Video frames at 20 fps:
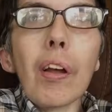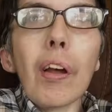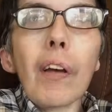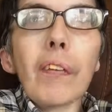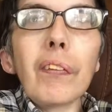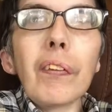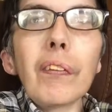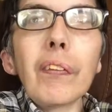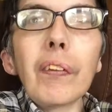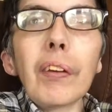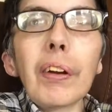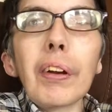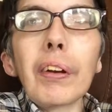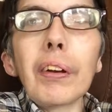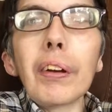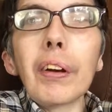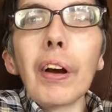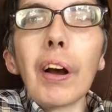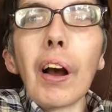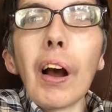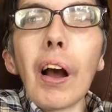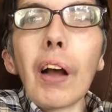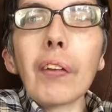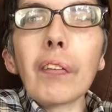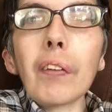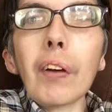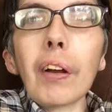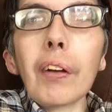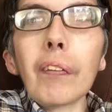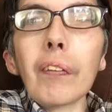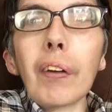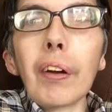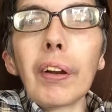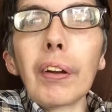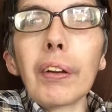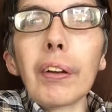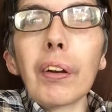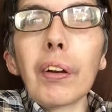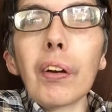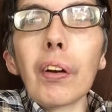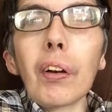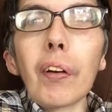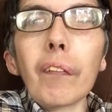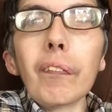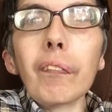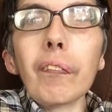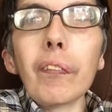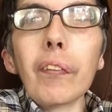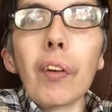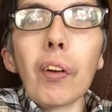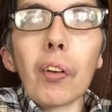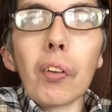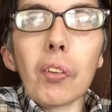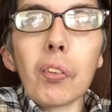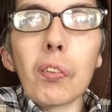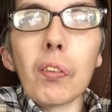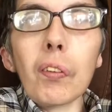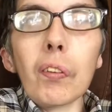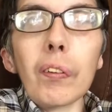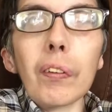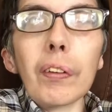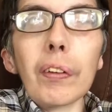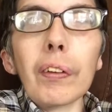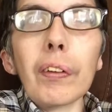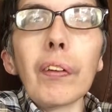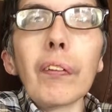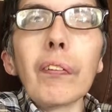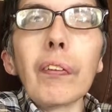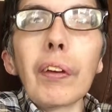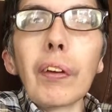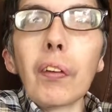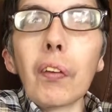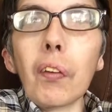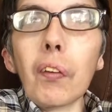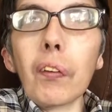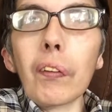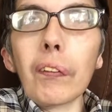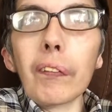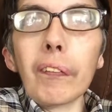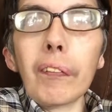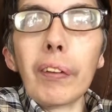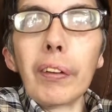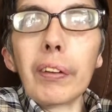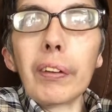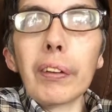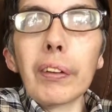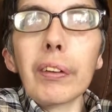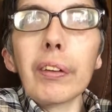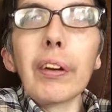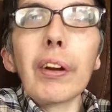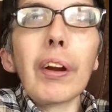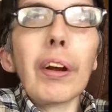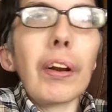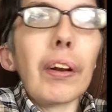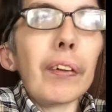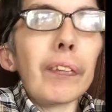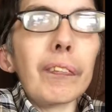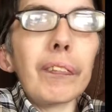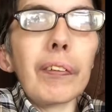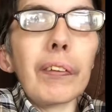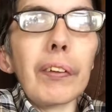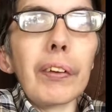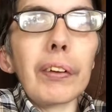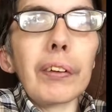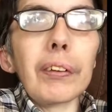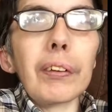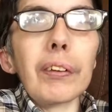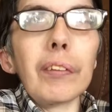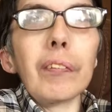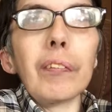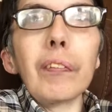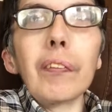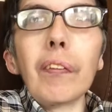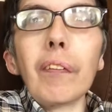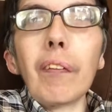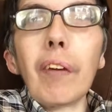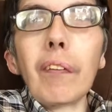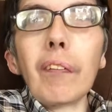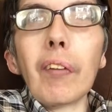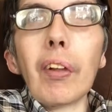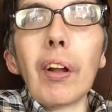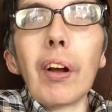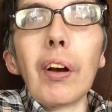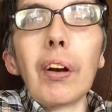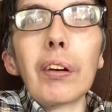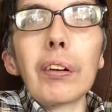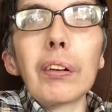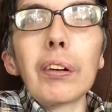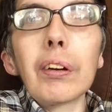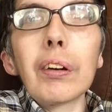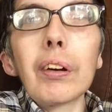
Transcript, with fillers: Every week I try to write a a story of encouragement and inspiration for my blog,